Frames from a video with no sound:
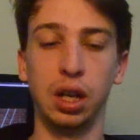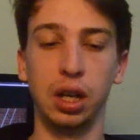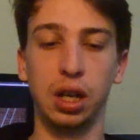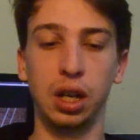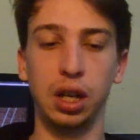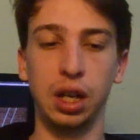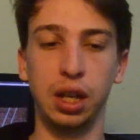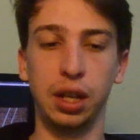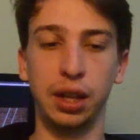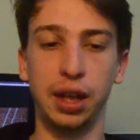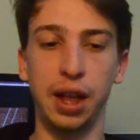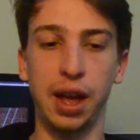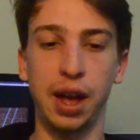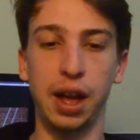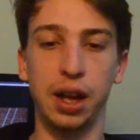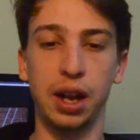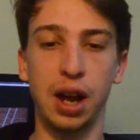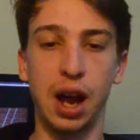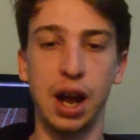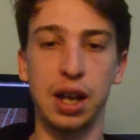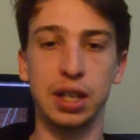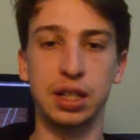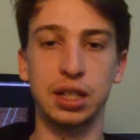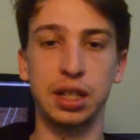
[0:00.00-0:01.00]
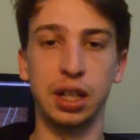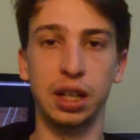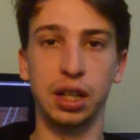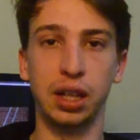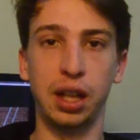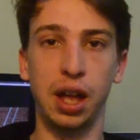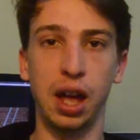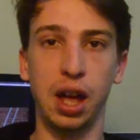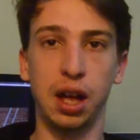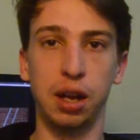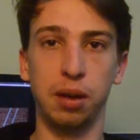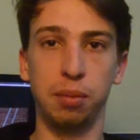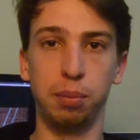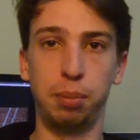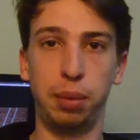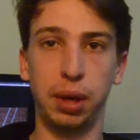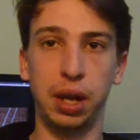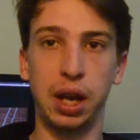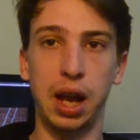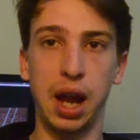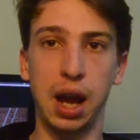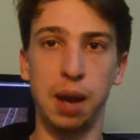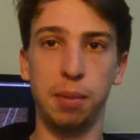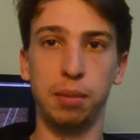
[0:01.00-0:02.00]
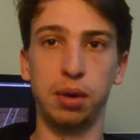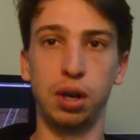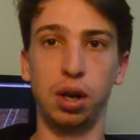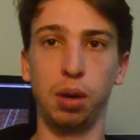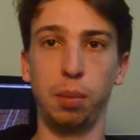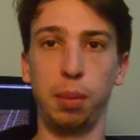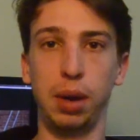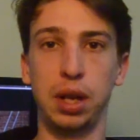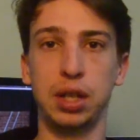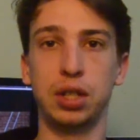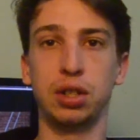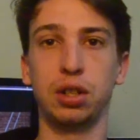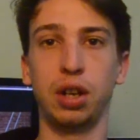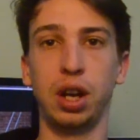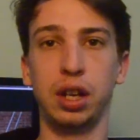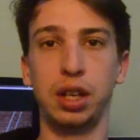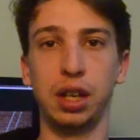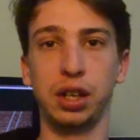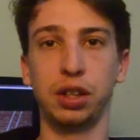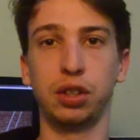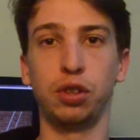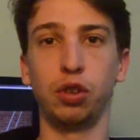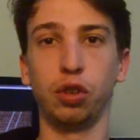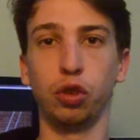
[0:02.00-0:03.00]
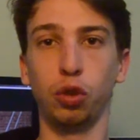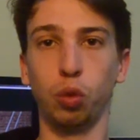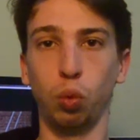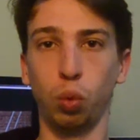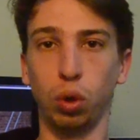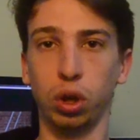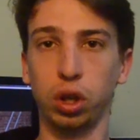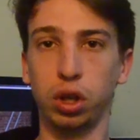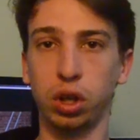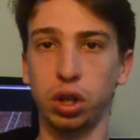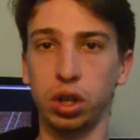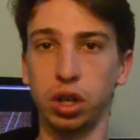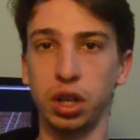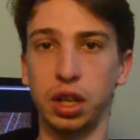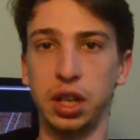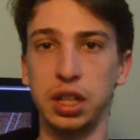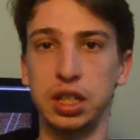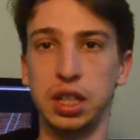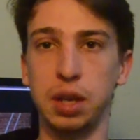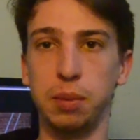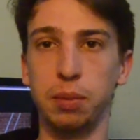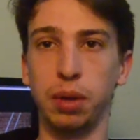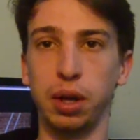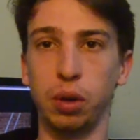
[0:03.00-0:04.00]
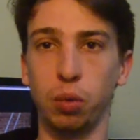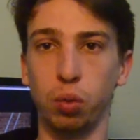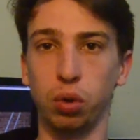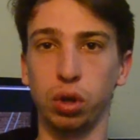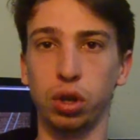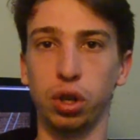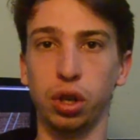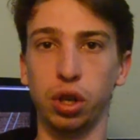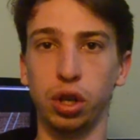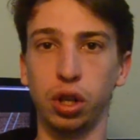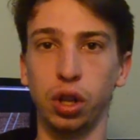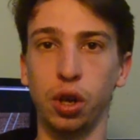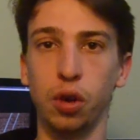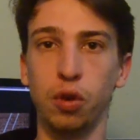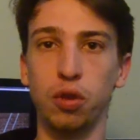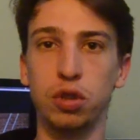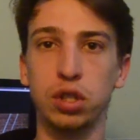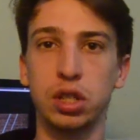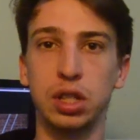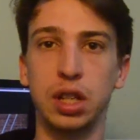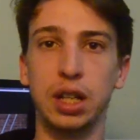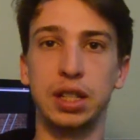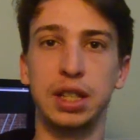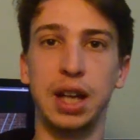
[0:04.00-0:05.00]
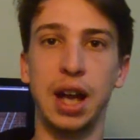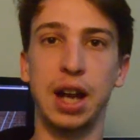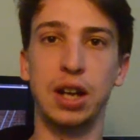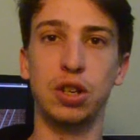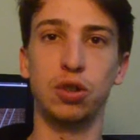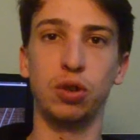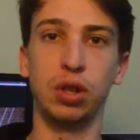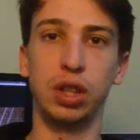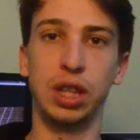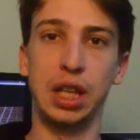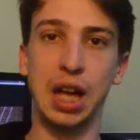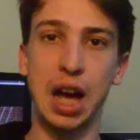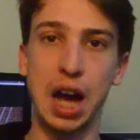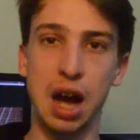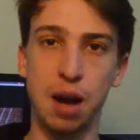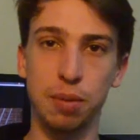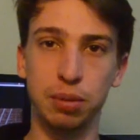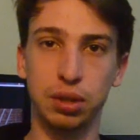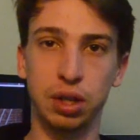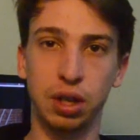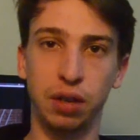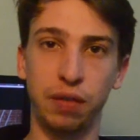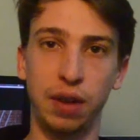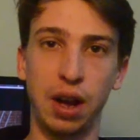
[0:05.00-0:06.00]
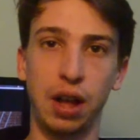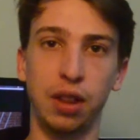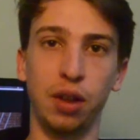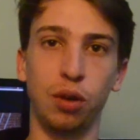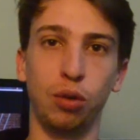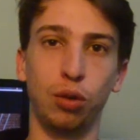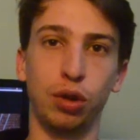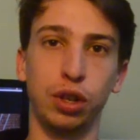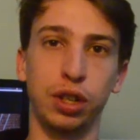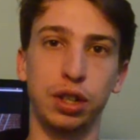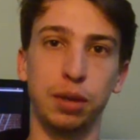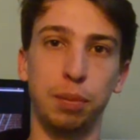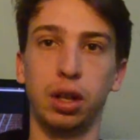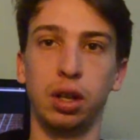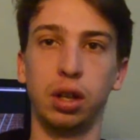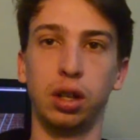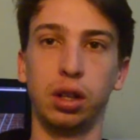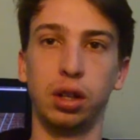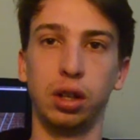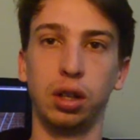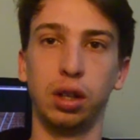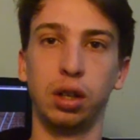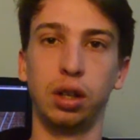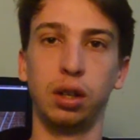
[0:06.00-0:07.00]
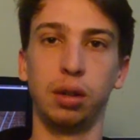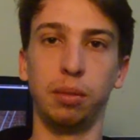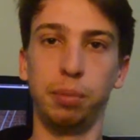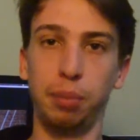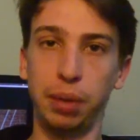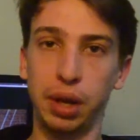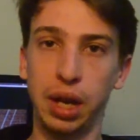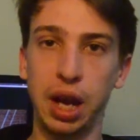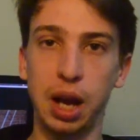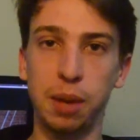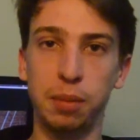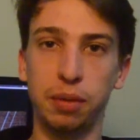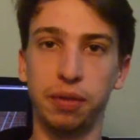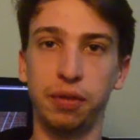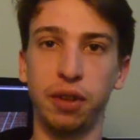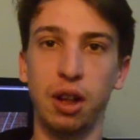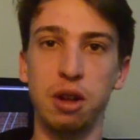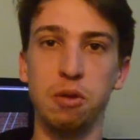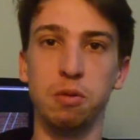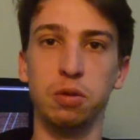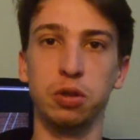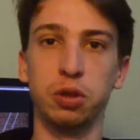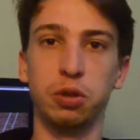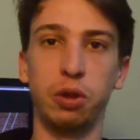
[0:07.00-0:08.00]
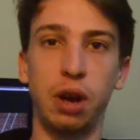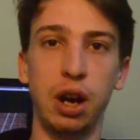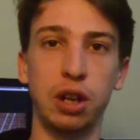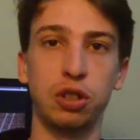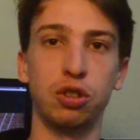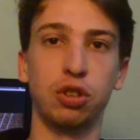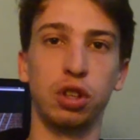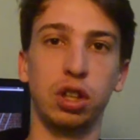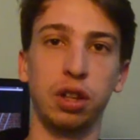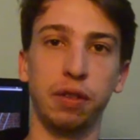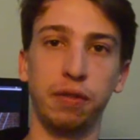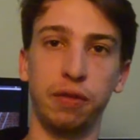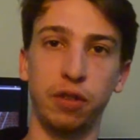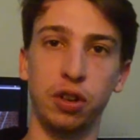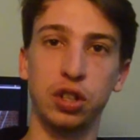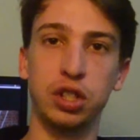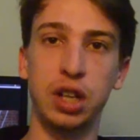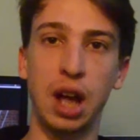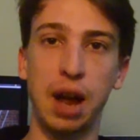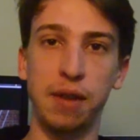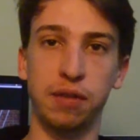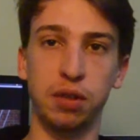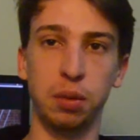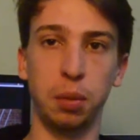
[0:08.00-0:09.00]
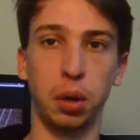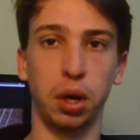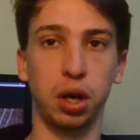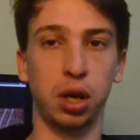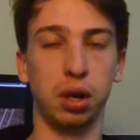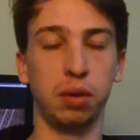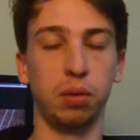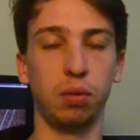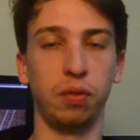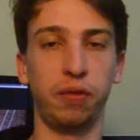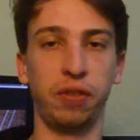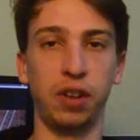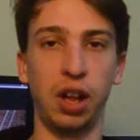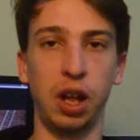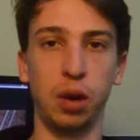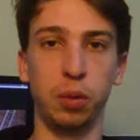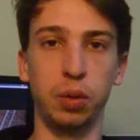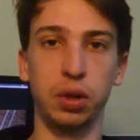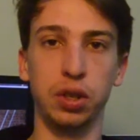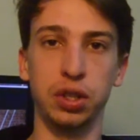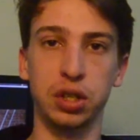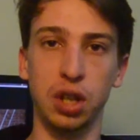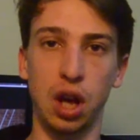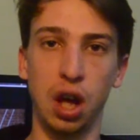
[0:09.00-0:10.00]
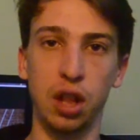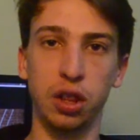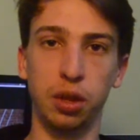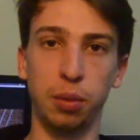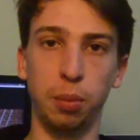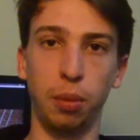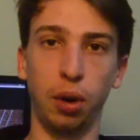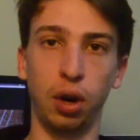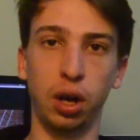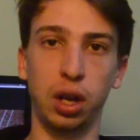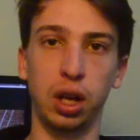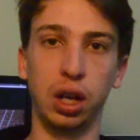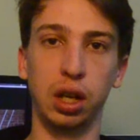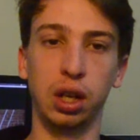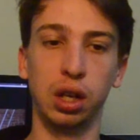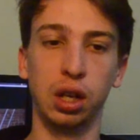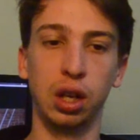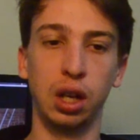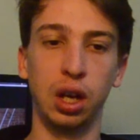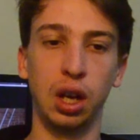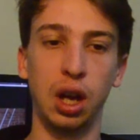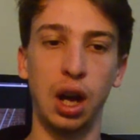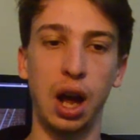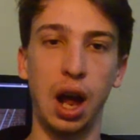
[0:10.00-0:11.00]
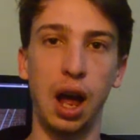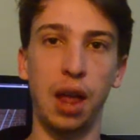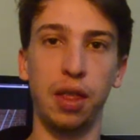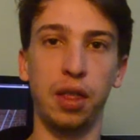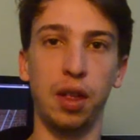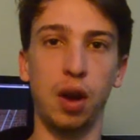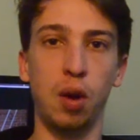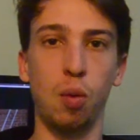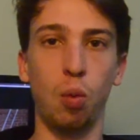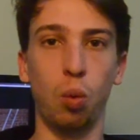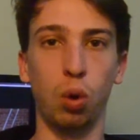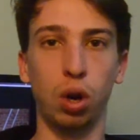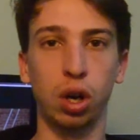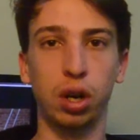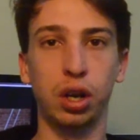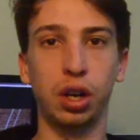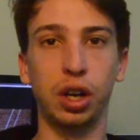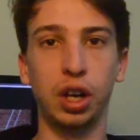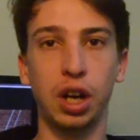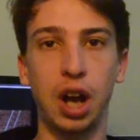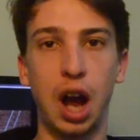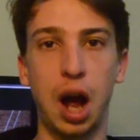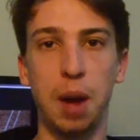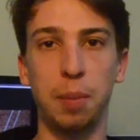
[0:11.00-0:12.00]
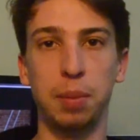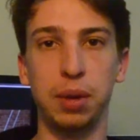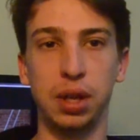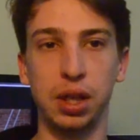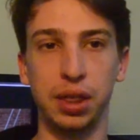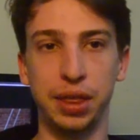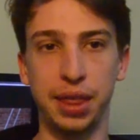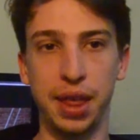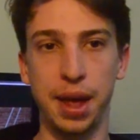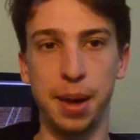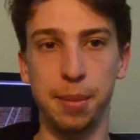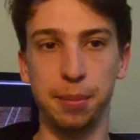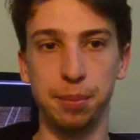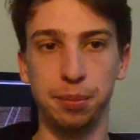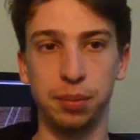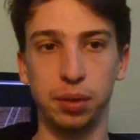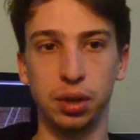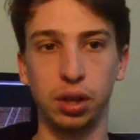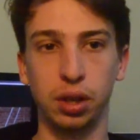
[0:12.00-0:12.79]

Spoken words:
in that I said that Big Hammer are basically identical to Worker and they seem like Worker clones. That's actually the opposite of how that worked. Big Hammer flywheels were actually the first aftermarket flywheels on the market, and then Worker copied them.